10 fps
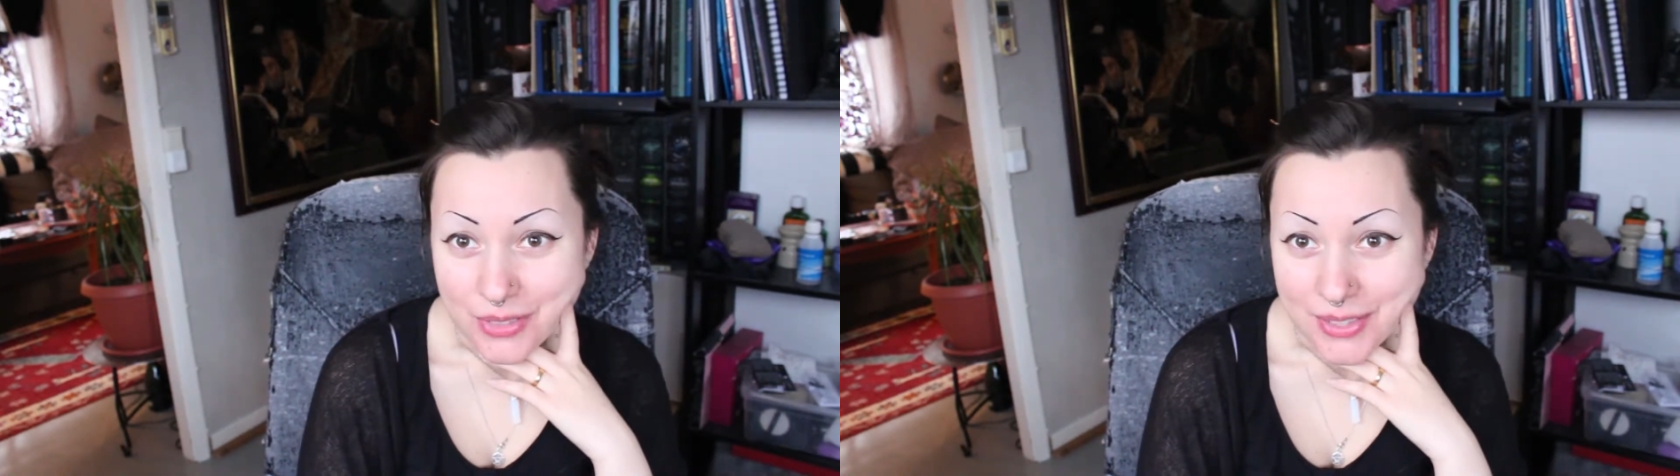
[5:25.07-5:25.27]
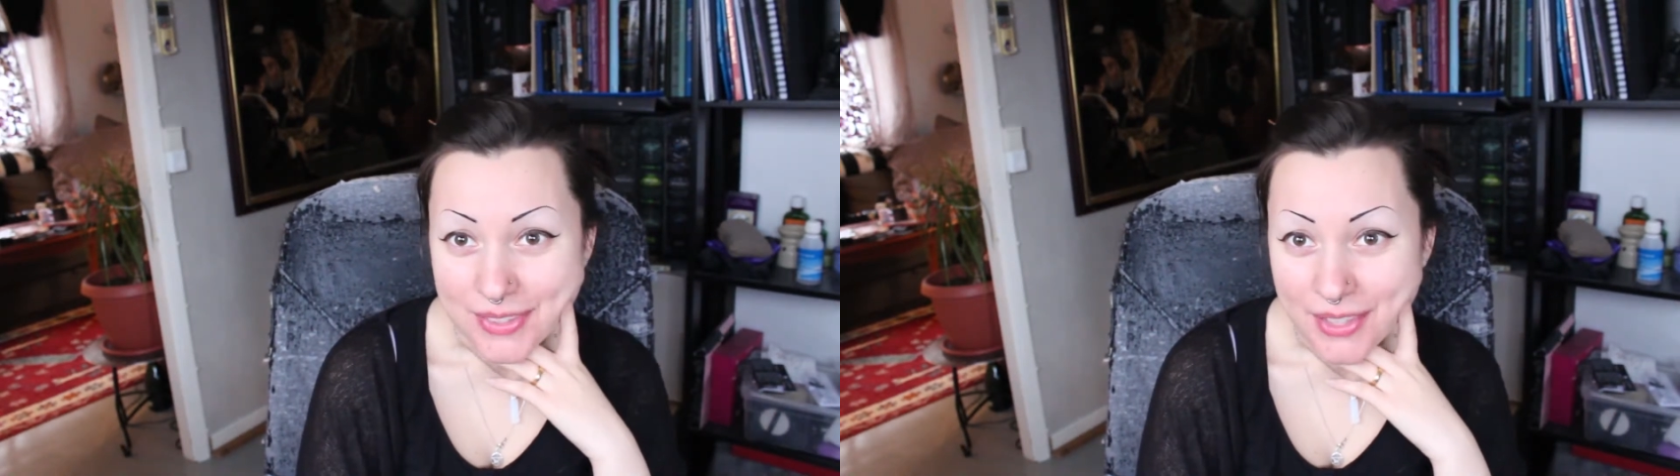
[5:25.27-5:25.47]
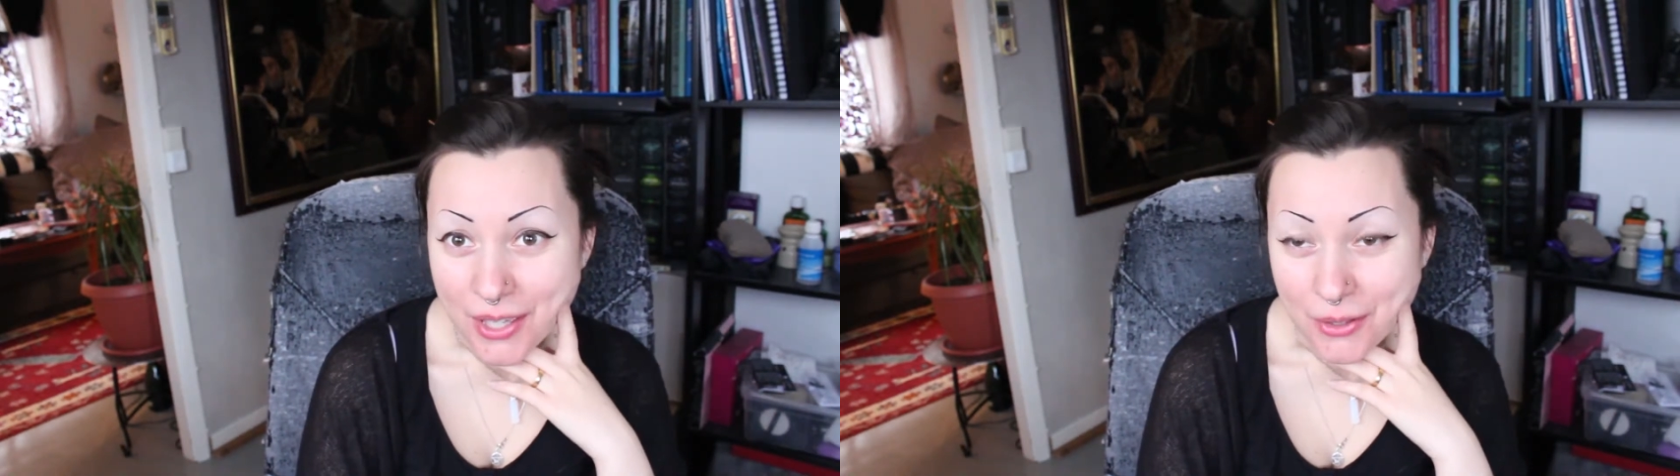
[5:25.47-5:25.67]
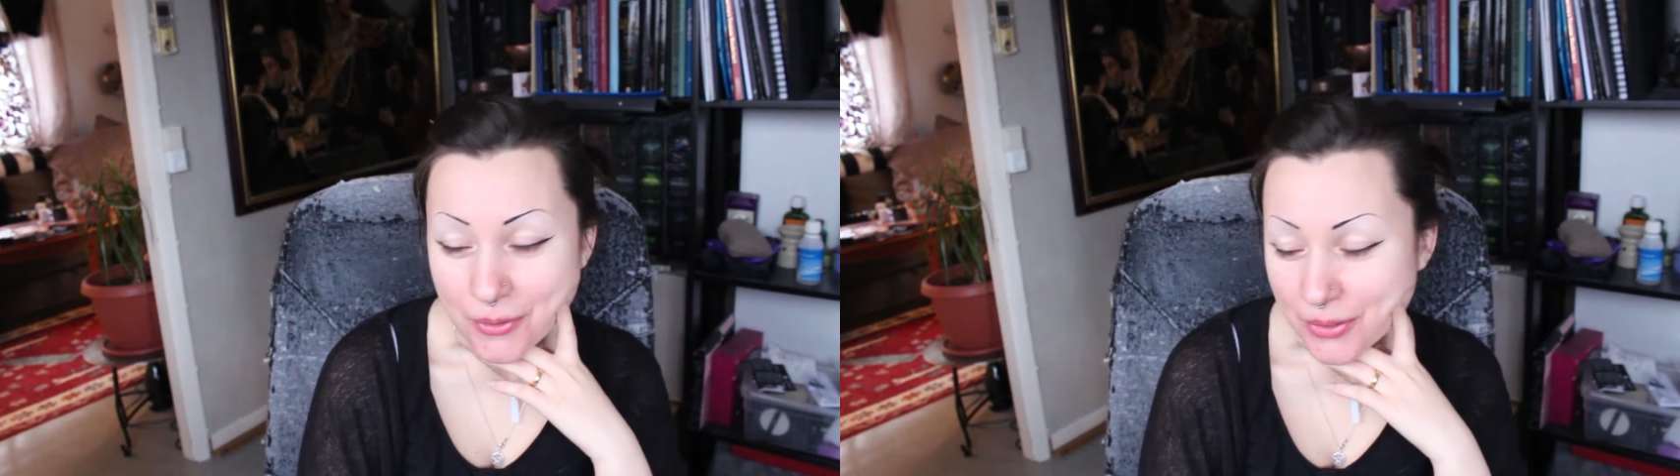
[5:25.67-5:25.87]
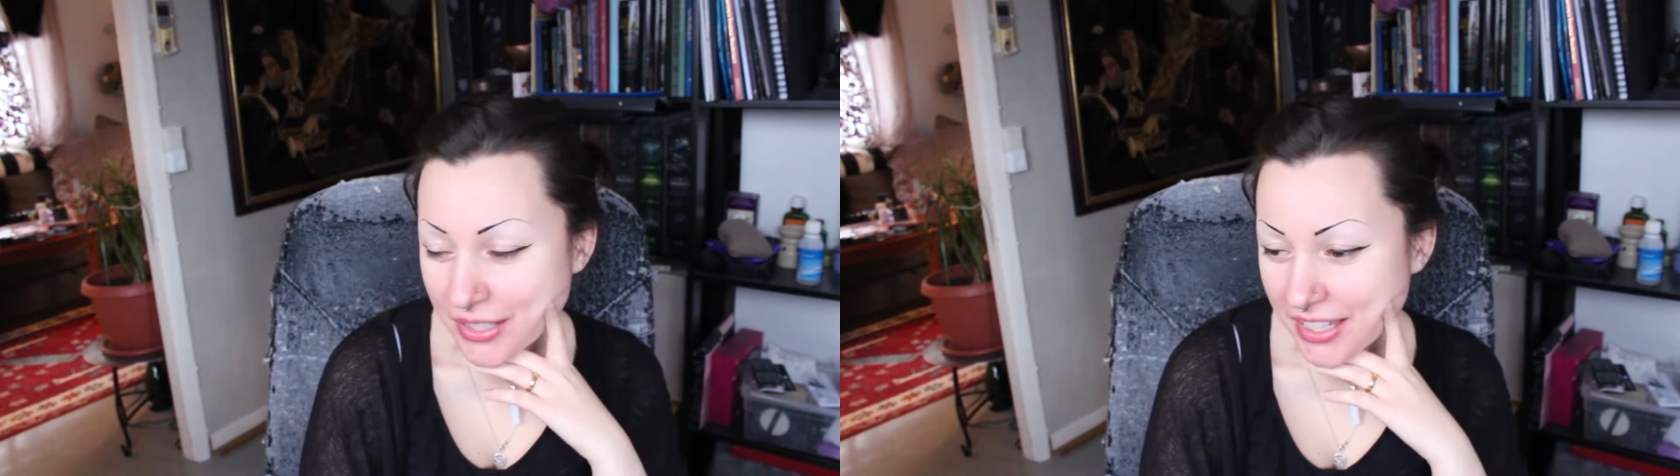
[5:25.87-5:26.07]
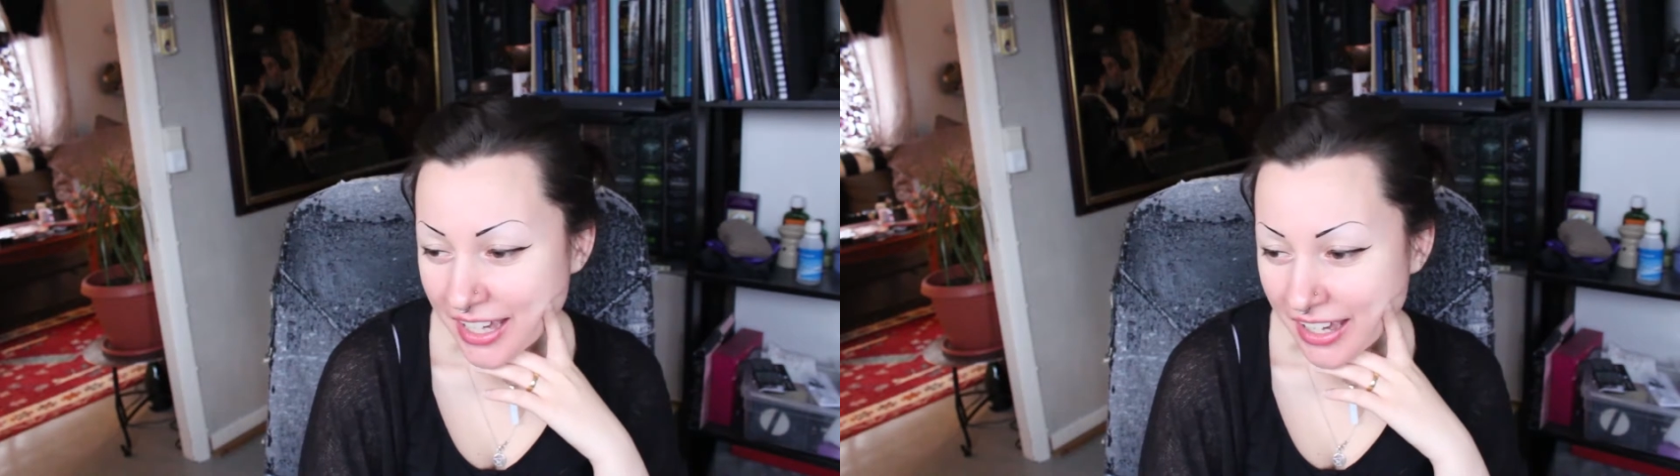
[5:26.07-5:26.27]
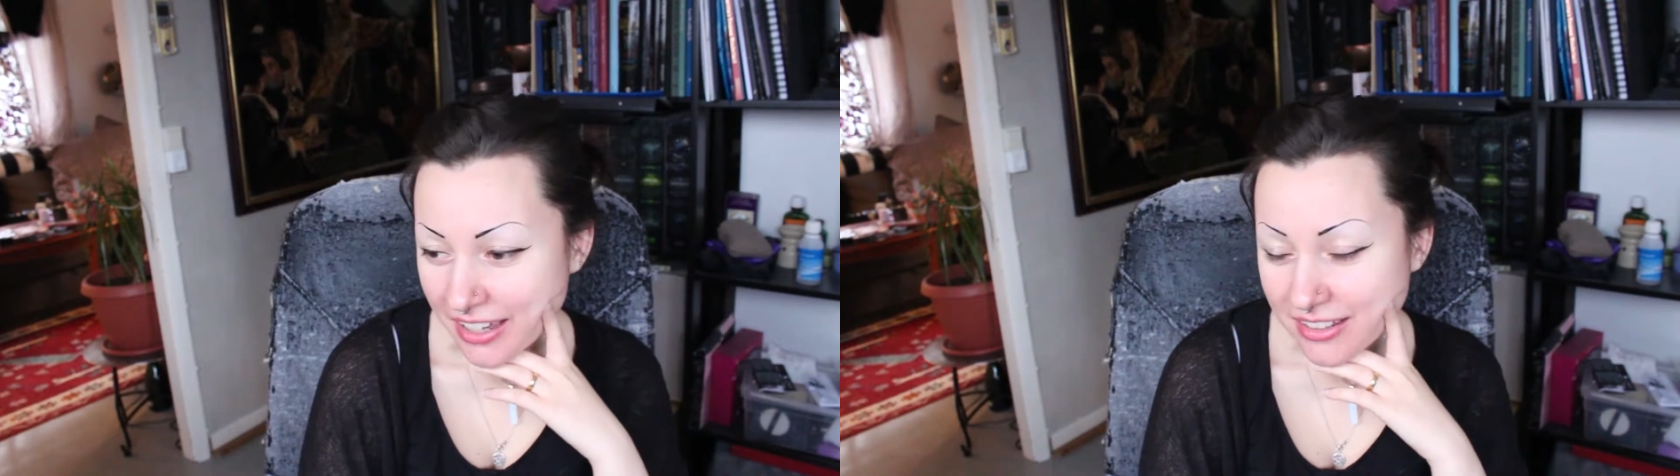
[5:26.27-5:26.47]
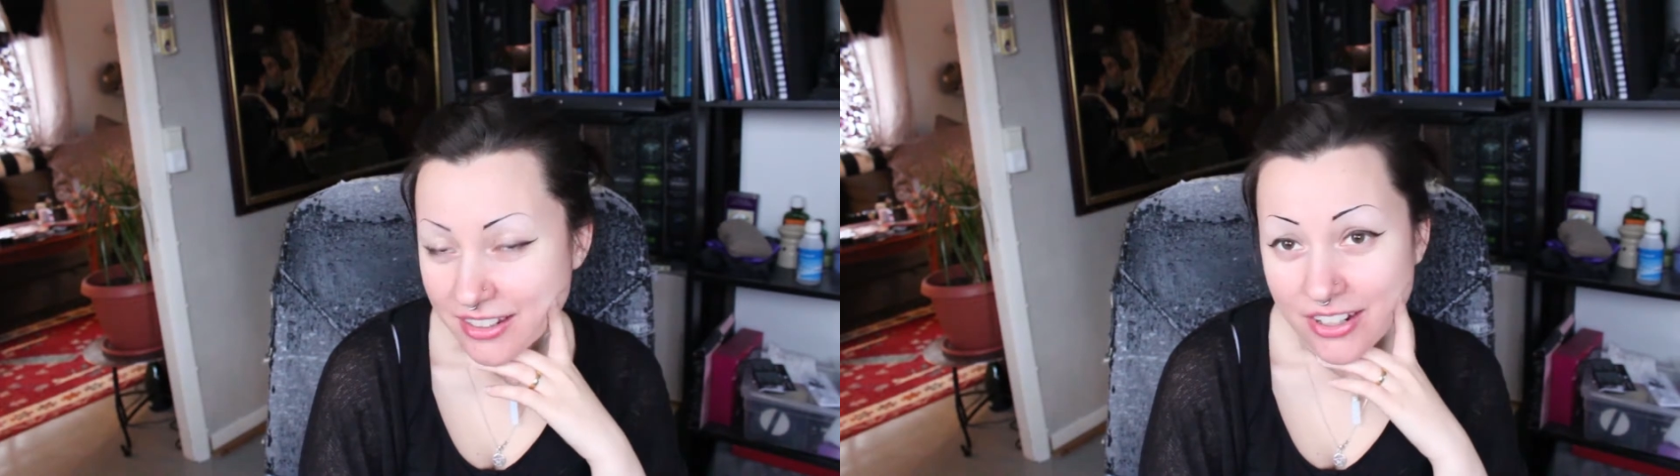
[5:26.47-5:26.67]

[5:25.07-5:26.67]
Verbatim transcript: So yeah,